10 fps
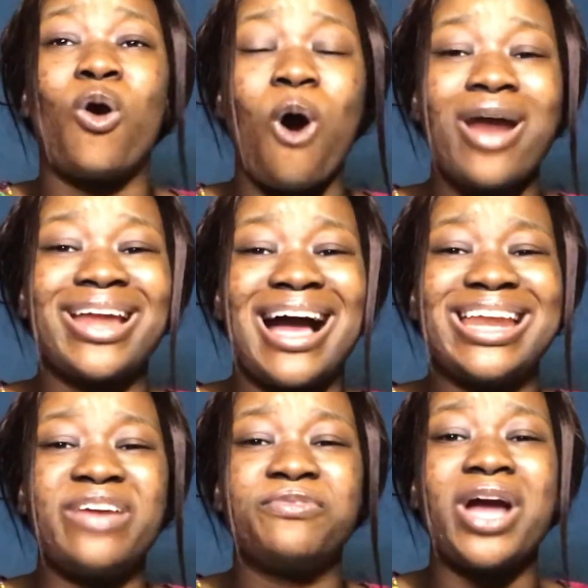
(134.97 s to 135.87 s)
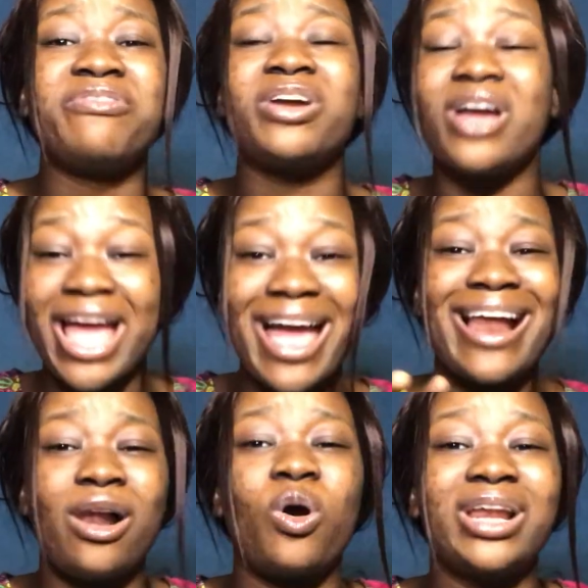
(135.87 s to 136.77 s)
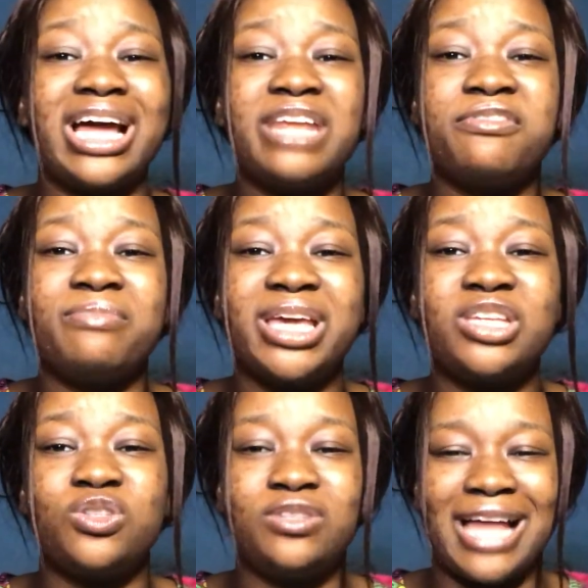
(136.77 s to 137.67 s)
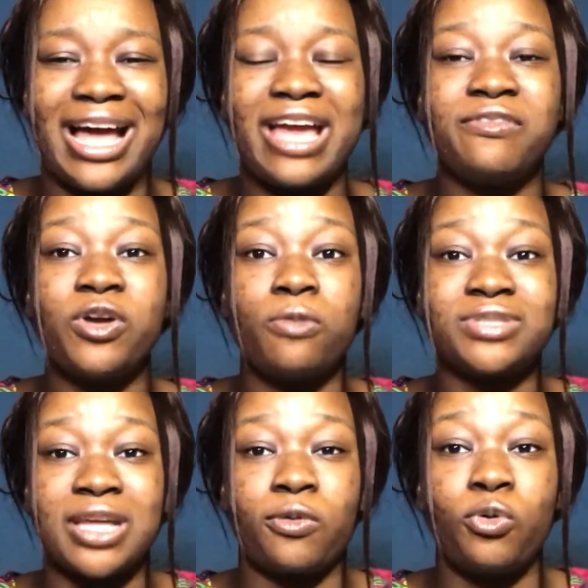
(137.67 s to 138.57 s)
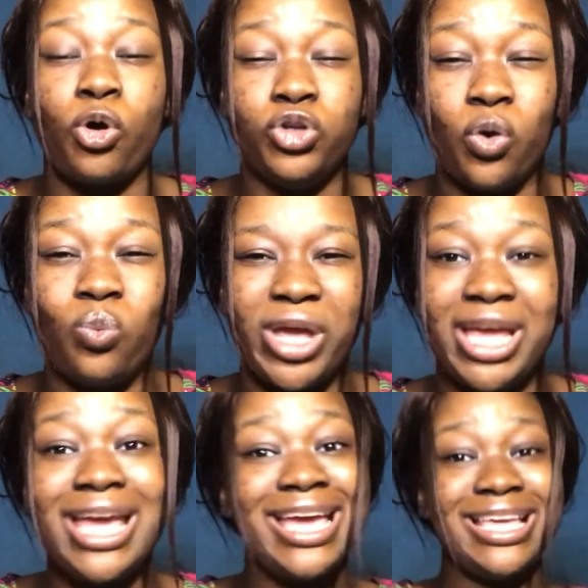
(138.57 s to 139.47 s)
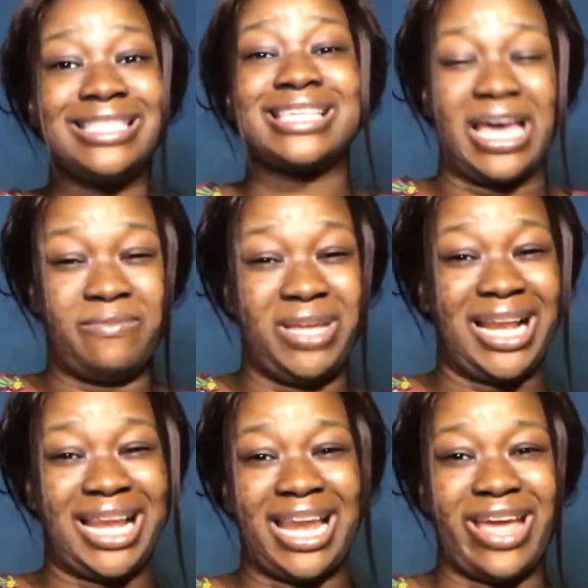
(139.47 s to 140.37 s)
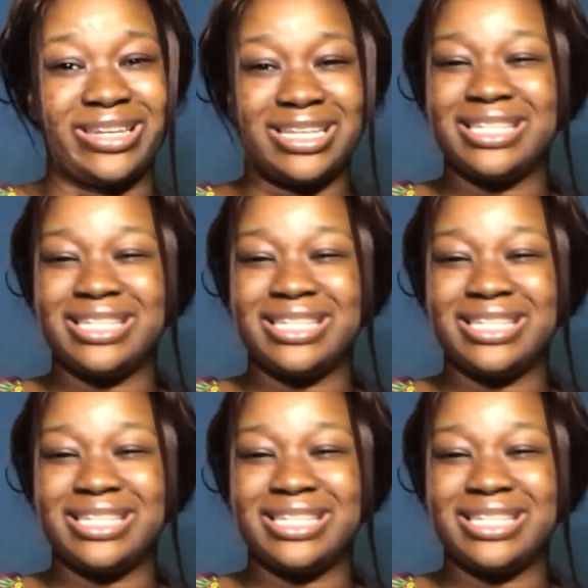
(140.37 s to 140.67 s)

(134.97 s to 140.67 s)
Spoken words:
God can even make it that every obstacle in your way, it can be cleared.